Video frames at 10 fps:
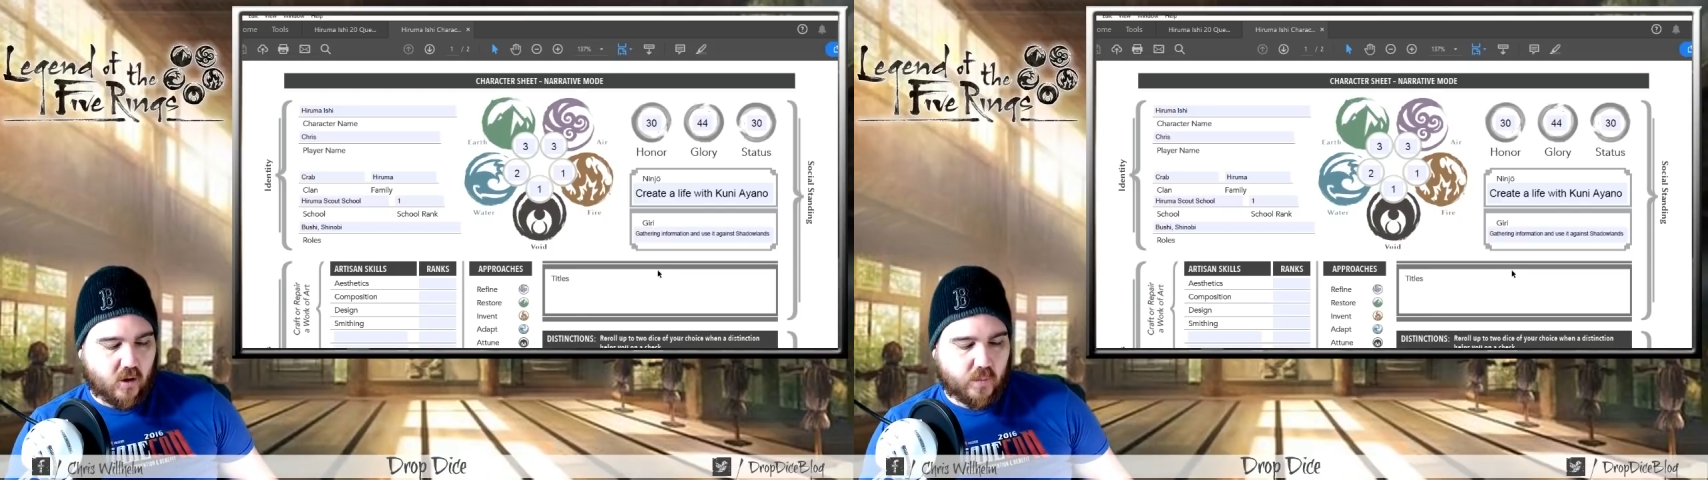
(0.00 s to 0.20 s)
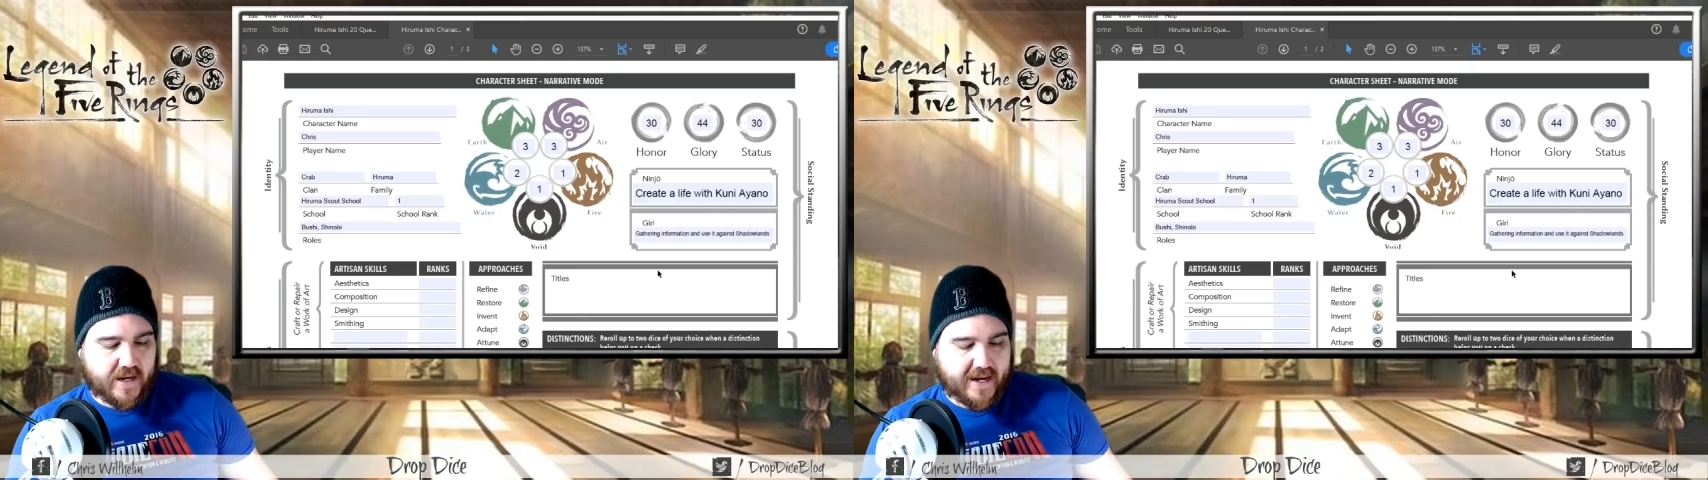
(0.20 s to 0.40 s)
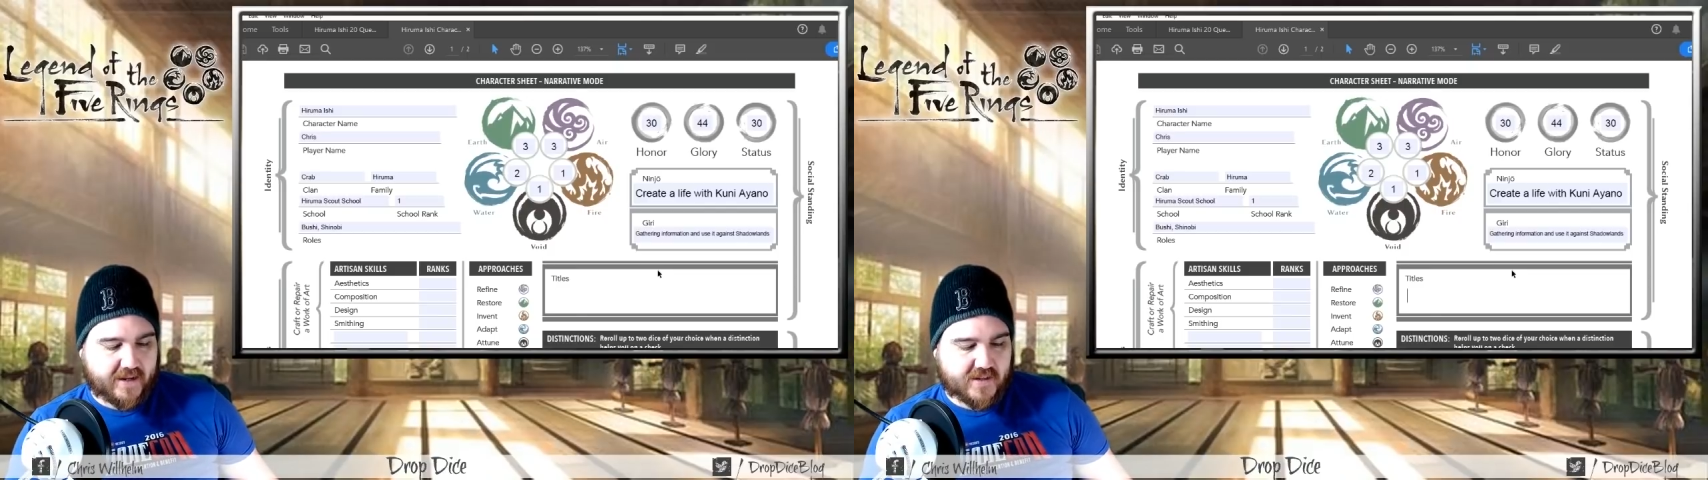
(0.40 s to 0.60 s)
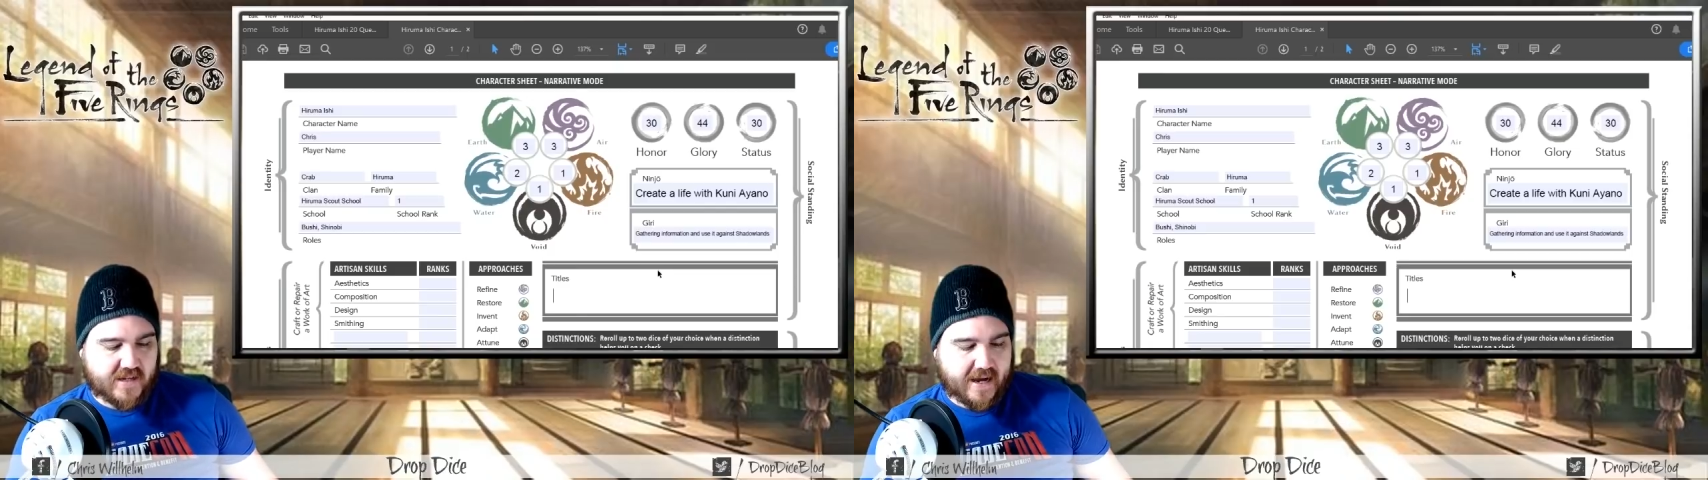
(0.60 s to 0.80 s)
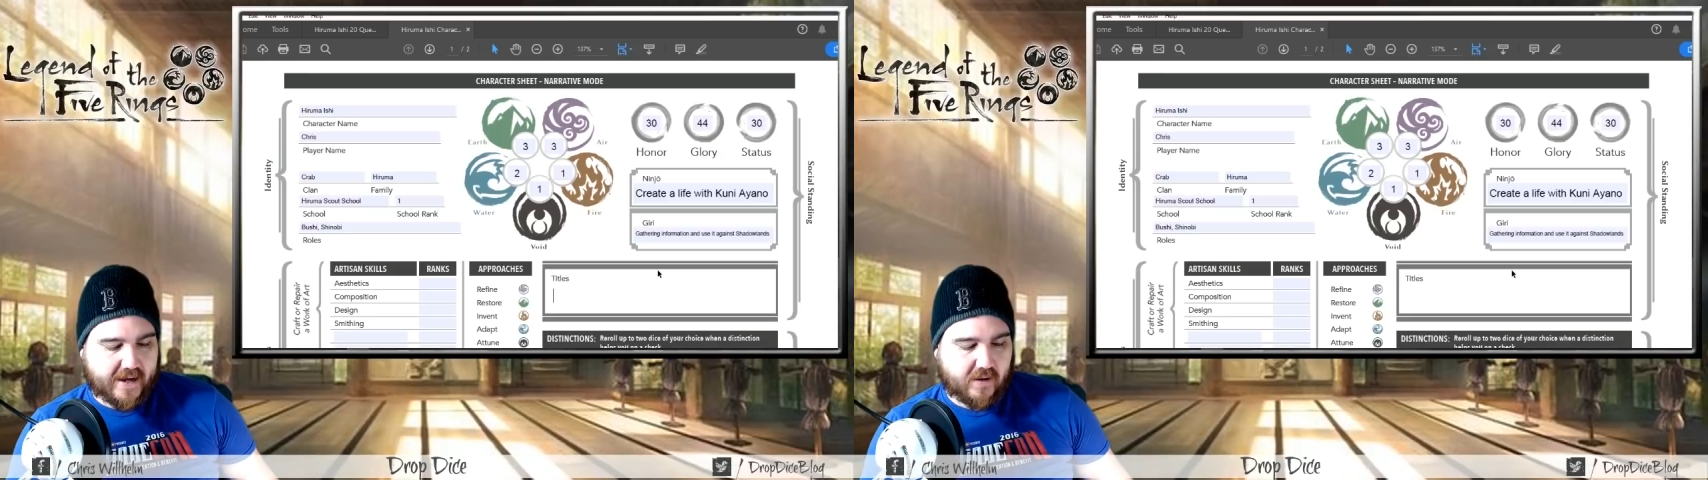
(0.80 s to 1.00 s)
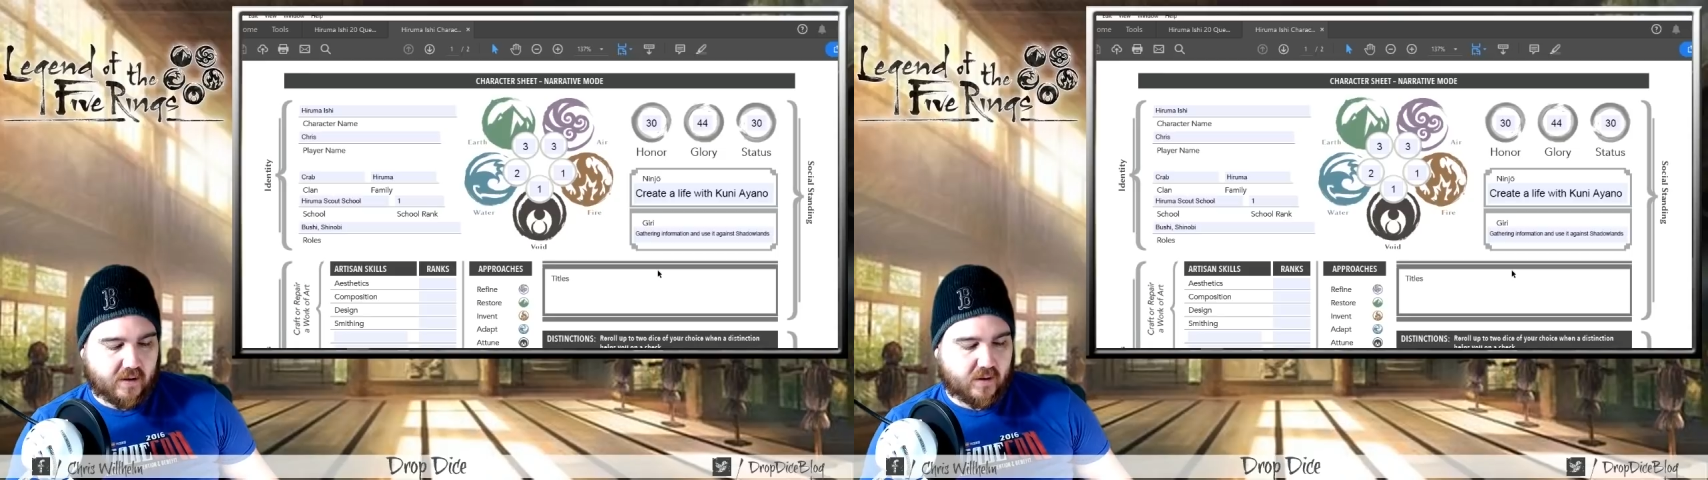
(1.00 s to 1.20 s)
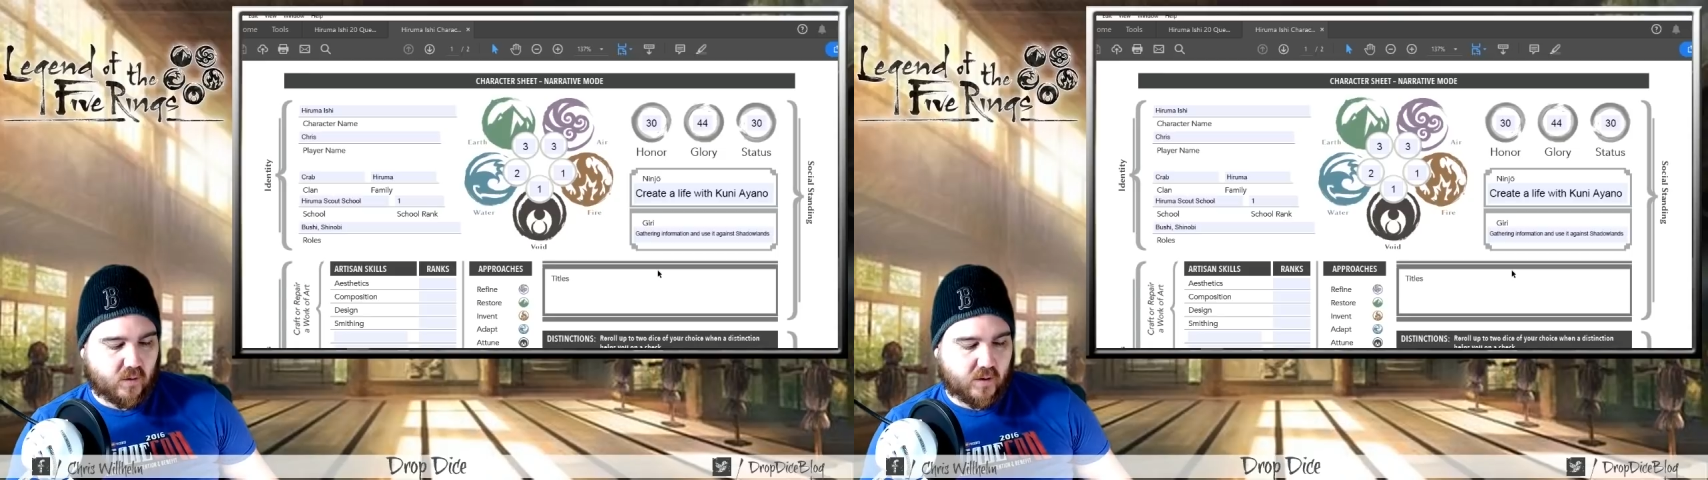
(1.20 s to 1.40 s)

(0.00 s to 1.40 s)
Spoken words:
open hand style,